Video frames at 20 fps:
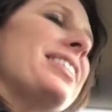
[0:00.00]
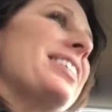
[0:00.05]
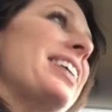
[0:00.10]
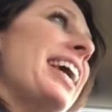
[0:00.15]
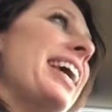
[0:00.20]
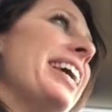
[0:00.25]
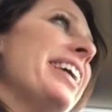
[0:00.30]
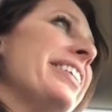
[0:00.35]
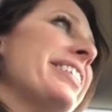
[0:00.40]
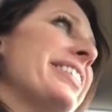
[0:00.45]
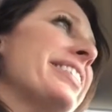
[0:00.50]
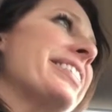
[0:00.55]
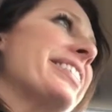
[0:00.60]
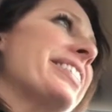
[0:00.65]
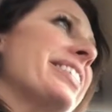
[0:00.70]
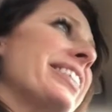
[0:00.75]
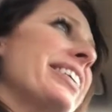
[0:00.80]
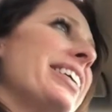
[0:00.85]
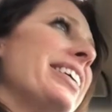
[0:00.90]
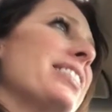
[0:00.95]

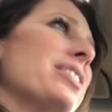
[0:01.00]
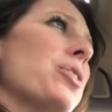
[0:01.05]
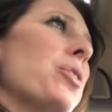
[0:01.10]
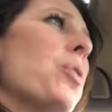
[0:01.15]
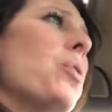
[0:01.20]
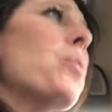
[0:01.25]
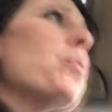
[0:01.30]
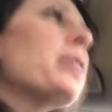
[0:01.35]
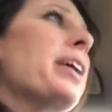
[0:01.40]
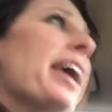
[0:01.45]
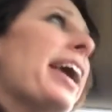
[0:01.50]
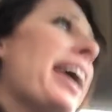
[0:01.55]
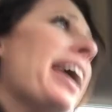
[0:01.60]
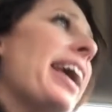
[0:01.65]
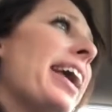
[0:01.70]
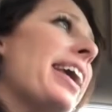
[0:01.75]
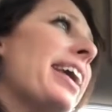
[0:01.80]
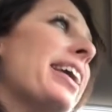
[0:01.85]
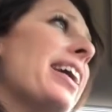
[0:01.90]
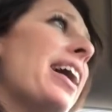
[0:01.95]
taste is
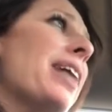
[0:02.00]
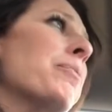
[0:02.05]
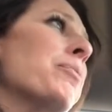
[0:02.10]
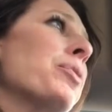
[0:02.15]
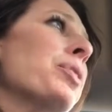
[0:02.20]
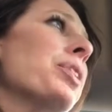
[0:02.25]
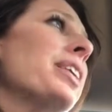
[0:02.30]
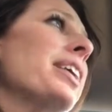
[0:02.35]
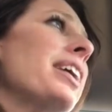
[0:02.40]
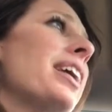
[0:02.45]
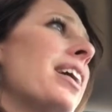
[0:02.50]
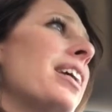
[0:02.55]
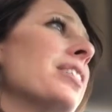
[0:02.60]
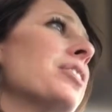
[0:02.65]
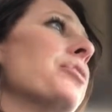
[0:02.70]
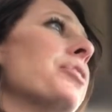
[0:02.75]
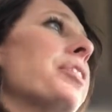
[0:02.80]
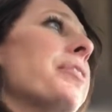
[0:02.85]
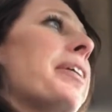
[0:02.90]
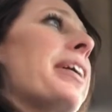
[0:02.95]
okay. I'm really
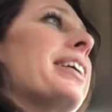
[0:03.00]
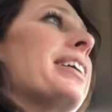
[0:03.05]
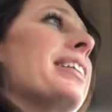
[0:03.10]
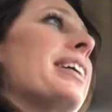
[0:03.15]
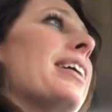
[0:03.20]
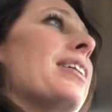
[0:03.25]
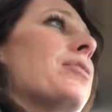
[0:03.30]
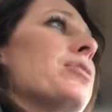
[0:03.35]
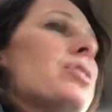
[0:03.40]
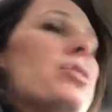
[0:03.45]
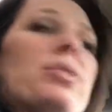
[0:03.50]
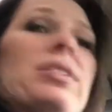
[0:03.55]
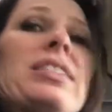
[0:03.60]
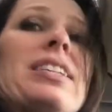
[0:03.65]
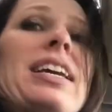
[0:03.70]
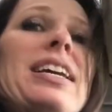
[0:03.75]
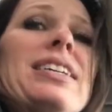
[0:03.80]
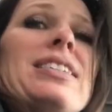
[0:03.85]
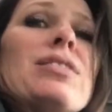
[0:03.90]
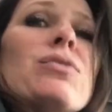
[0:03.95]
hungry right now, so it
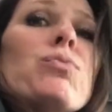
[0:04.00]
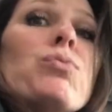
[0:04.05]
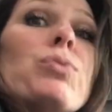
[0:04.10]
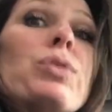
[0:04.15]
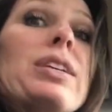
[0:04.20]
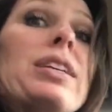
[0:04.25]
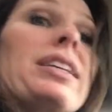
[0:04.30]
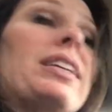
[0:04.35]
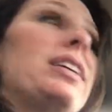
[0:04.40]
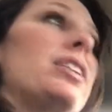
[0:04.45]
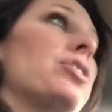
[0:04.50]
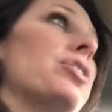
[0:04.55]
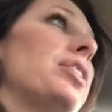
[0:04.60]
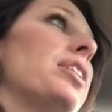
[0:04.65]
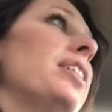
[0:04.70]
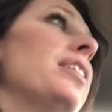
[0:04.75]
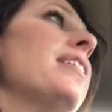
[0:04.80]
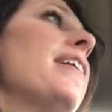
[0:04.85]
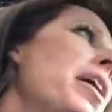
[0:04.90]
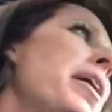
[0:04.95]
tastes really
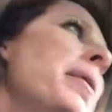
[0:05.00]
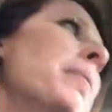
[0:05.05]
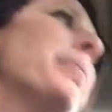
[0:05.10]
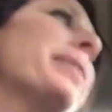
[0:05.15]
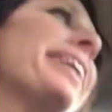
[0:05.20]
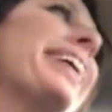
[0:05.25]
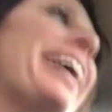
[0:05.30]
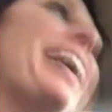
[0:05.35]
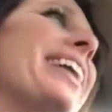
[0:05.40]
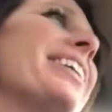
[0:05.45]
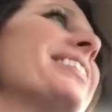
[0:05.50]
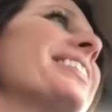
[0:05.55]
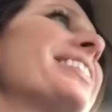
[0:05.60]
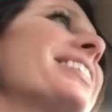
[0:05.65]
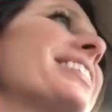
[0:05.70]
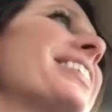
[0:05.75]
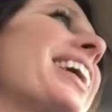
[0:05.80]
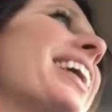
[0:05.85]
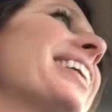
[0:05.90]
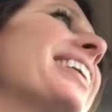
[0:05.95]
good. But it has
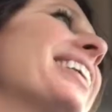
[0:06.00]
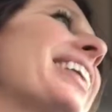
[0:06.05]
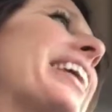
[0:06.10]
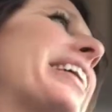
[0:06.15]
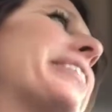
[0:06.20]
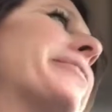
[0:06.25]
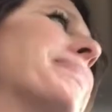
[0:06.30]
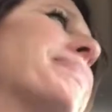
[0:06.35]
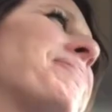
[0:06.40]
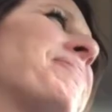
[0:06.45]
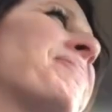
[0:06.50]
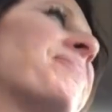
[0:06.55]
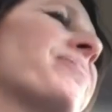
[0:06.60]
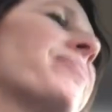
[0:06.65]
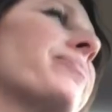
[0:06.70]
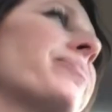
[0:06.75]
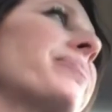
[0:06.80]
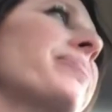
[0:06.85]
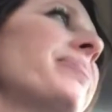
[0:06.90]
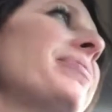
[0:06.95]
this kind of like,
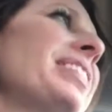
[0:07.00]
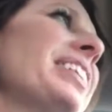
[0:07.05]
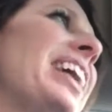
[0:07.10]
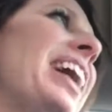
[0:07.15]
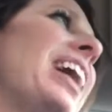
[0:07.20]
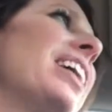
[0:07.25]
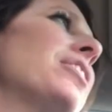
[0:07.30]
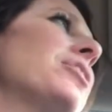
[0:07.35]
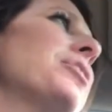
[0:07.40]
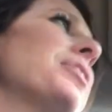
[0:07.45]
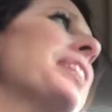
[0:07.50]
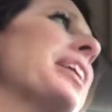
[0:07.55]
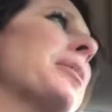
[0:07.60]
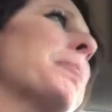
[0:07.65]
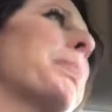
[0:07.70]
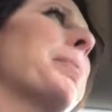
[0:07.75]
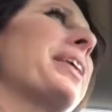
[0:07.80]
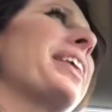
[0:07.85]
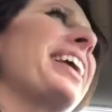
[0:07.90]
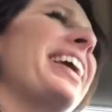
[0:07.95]
I don't know,
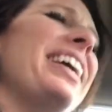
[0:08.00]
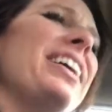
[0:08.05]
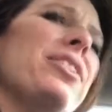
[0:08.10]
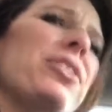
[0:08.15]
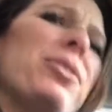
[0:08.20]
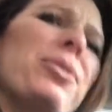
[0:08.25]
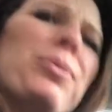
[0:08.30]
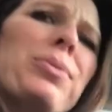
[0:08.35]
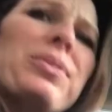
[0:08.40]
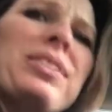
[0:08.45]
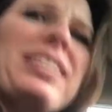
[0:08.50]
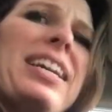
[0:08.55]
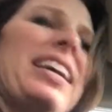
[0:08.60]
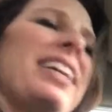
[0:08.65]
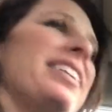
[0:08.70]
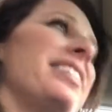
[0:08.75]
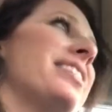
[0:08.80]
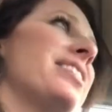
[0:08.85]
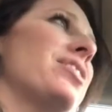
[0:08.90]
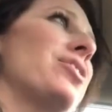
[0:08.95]
like Play-Doh
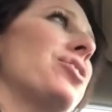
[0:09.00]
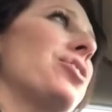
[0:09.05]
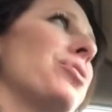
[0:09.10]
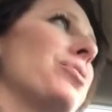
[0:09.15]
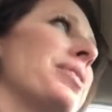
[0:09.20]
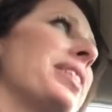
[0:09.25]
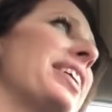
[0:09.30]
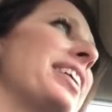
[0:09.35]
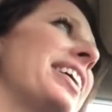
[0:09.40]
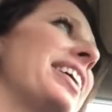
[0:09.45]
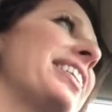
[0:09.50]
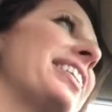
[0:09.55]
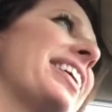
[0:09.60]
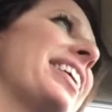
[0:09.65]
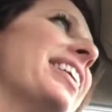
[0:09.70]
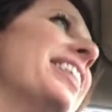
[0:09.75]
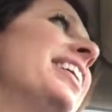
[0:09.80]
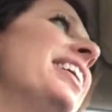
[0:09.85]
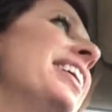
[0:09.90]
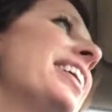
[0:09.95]
taste to it in
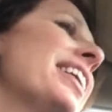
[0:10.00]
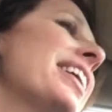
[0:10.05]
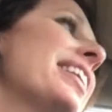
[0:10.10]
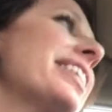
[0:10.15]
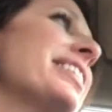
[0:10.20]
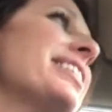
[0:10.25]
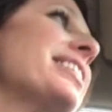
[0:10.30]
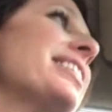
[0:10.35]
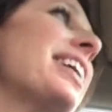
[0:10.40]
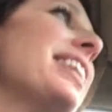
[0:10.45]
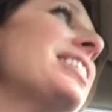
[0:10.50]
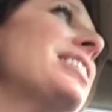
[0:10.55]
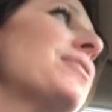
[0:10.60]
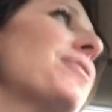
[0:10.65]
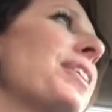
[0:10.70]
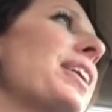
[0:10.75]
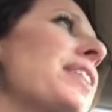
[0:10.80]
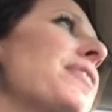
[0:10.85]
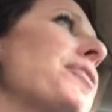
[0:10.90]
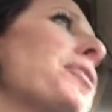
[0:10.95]
it. Like, it's nice
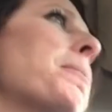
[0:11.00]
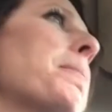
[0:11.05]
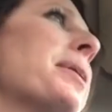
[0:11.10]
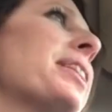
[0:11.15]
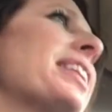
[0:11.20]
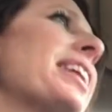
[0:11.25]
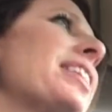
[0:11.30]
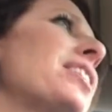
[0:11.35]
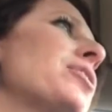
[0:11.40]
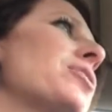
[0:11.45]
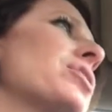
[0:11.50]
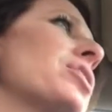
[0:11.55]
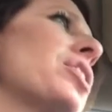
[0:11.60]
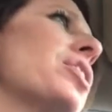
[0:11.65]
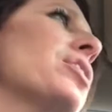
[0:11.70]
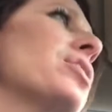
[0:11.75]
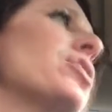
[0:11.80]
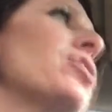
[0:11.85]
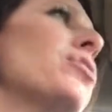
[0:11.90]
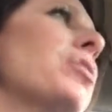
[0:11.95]
flavor, but then there's
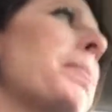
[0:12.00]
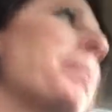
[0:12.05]
also a